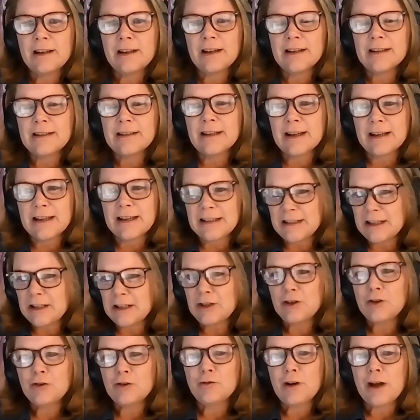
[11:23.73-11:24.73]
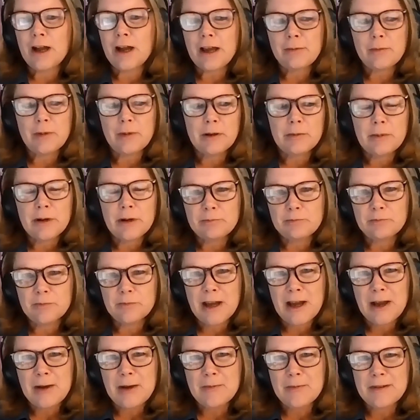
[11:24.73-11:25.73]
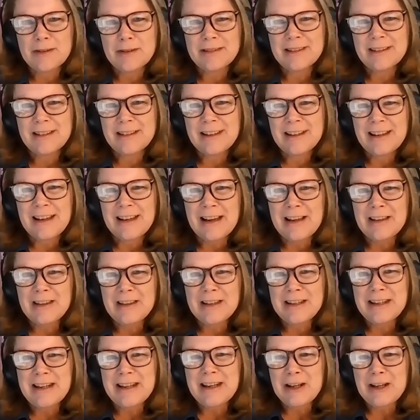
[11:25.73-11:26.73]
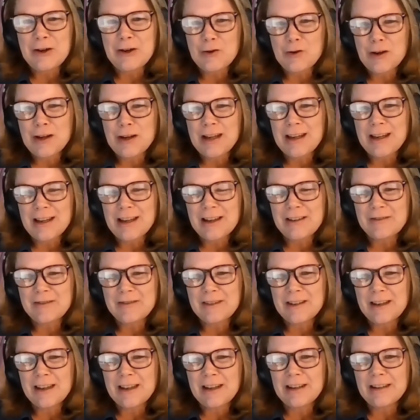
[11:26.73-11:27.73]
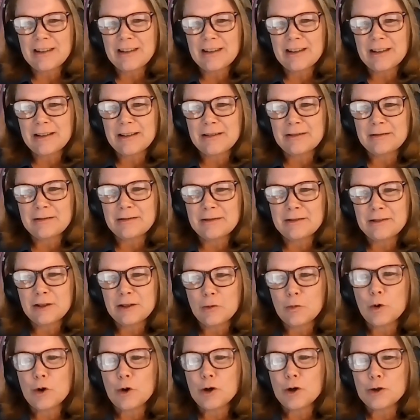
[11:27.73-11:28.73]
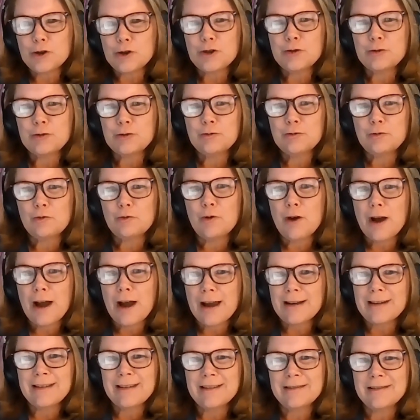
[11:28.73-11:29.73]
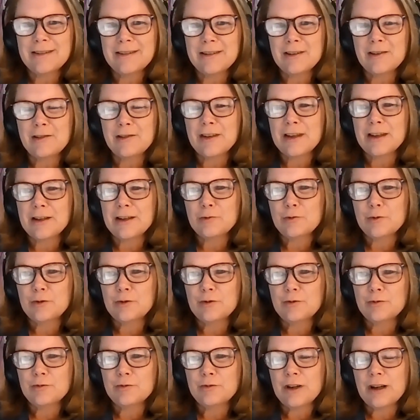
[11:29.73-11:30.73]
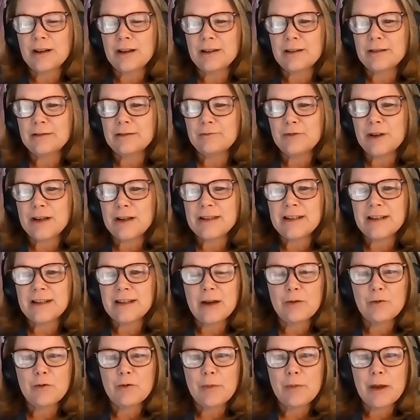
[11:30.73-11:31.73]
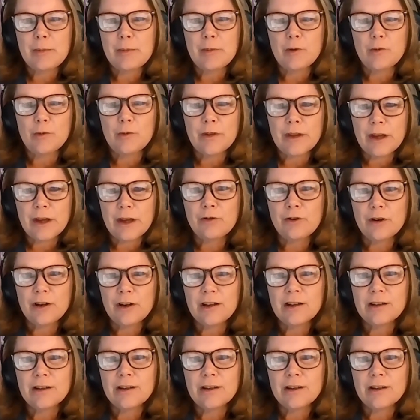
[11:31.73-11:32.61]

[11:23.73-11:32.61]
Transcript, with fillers: Is I continue to write, but I'm I'm, in the nitty gritty of getting the the words right so that will uh, resonate with people when they read